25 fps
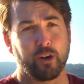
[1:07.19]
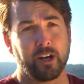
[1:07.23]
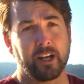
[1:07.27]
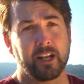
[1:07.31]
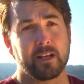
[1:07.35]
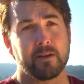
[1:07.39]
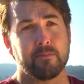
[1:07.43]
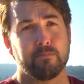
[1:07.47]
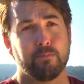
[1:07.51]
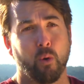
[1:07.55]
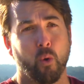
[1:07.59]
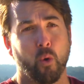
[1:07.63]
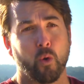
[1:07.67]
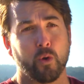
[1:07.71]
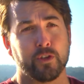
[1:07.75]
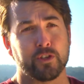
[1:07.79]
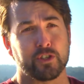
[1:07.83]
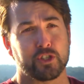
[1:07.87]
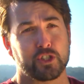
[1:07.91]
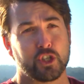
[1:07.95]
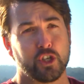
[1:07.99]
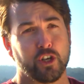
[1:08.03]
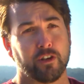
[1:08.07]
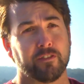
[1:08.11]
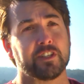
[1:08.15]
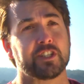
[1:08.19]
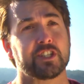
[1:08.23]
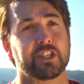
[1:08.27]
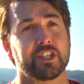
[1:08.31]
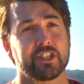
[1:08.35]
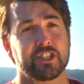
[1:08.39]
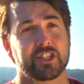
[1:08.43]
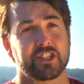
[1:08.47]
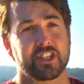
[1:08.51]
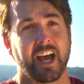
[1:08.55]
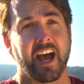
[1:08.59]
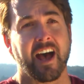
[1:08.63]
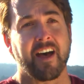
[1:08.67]
really important
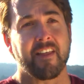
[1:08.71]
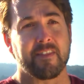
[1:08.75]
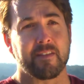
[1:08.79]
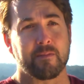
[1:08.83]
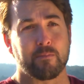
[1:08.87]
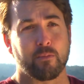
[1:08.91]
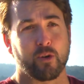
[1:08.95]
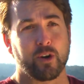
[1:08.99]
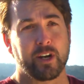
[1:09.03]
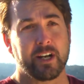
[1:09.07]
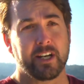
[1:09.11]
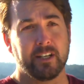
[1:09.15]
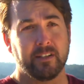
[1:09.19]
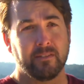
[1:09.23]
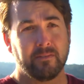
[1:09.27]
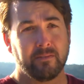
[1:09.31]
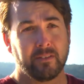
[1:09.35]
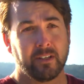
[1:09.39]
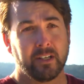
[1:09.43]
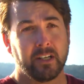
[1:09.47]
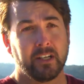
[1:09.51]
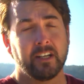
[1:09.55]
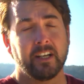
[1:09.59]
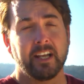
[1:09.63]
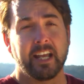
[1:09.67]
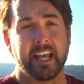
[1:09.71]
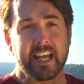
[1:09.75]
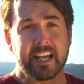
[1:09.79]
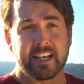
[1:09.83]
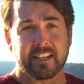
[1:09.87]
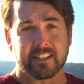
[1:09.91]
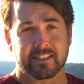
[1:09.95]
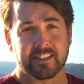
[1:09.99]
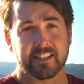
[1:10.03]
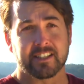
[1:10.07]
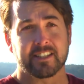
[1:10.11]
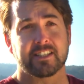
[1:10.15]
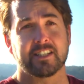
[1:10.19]
services out in the marine
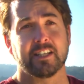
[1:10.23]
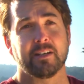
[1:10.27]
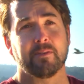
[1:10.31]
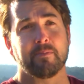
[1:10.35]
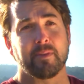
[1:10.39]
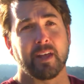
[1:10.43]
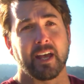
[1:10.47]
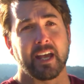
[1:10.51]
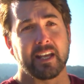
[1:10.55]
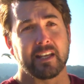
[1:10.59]
ecosystem.